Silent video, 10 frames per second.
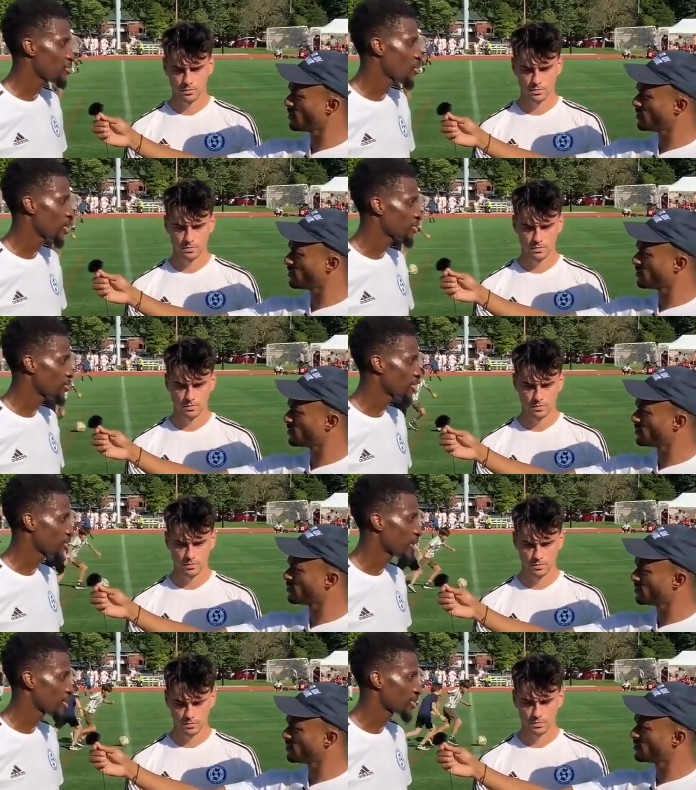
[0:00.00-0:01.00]
Speaker 1: the ball went to me, so I
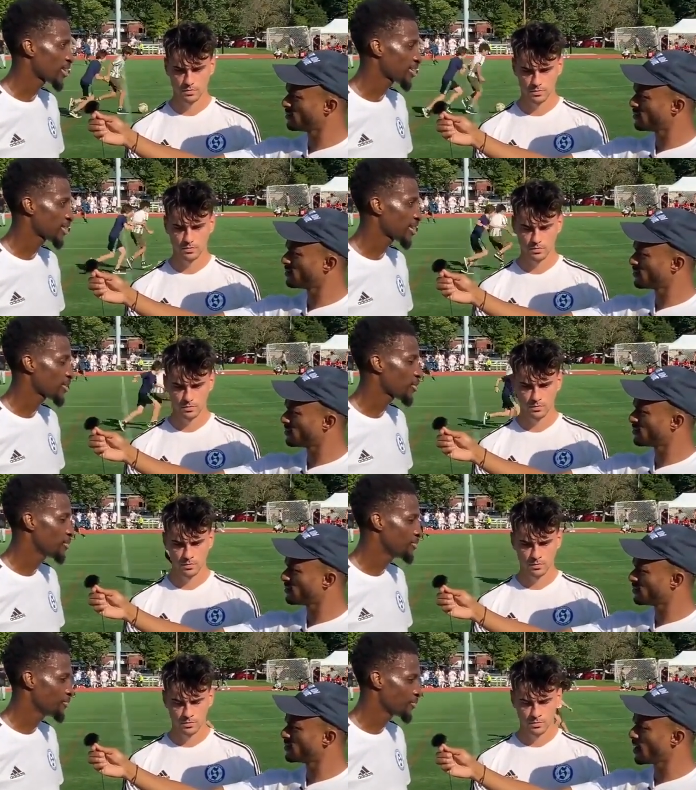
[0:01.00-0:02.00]
was lucky to get the goal.
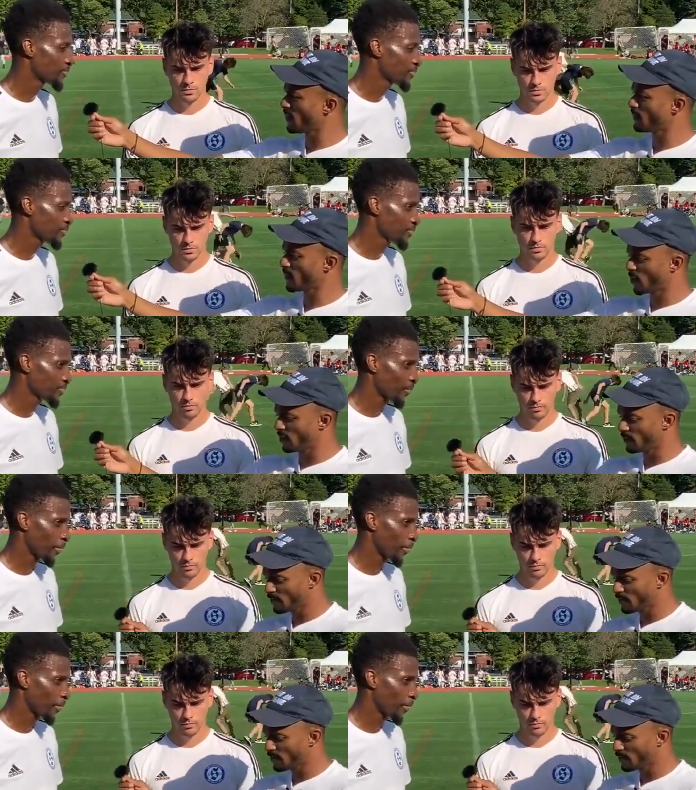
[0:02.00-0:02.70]
Yeah, good.